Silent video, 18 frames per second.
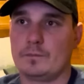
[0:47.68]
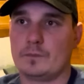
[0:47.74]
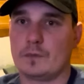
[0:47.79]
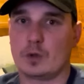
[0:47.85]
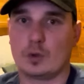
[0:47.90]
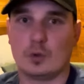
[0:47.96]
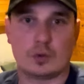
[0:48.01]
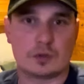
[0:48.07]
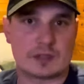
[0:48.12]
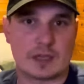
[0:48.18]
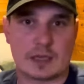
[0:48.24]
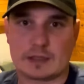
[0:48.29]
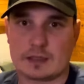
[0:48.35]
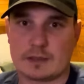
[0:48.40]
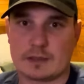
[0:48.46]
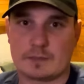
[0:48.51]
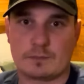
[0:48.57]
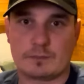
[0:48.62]
Gore-Tex
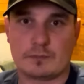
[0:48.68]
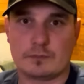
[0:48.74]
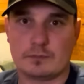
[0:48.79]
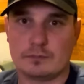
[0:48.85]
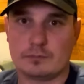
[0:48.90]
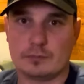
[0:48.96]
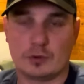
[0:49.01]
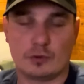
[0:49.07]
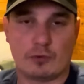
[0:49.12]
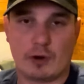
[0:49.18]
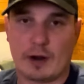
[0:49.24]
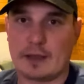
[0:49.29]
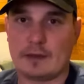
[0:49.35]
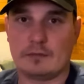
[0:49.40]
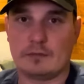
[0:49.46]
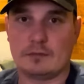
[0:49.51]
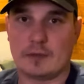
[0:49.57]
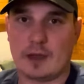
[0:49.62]
is great,
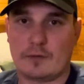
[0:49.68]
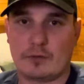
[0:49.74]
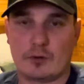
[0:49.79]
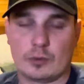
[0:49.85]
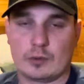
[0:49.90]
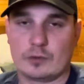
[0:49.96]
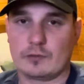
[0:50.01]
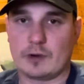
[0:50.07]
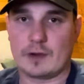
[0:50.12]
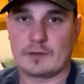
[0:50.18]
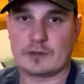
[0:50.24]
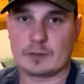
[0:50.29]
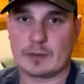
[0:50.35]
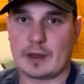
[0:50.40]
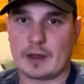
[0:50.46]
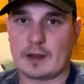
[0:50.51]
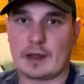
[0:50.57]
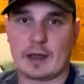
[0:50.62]
everyone raves
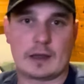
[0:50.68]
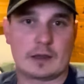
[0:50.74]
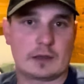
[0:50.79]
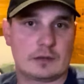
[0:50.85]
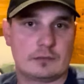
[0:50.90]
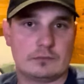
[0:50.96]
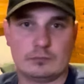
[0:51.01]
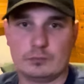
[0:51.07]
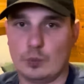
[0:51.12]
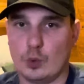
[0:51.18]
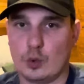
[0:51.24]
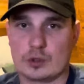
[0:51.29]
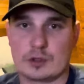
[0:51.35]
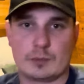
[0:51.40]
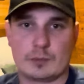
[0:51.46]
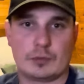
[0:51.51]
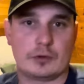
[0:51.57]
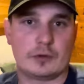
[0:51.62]
about that,
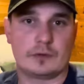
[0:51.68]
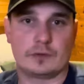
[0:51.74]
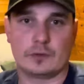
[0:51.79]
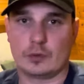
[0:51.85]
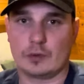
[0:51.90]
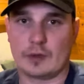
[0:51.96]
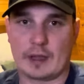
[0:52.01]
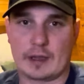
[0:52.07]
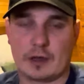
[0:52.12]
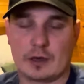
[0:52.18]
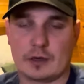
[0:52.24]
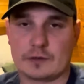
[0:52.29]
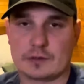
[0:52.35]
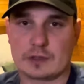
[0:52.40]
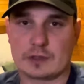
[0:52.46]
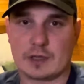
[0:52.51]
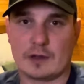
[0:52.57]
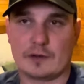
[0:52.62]
waterproof, all that kind of
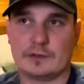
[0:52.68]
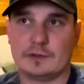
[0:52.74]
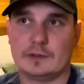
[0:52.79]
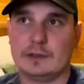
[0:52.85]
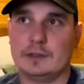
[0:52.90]
stuff.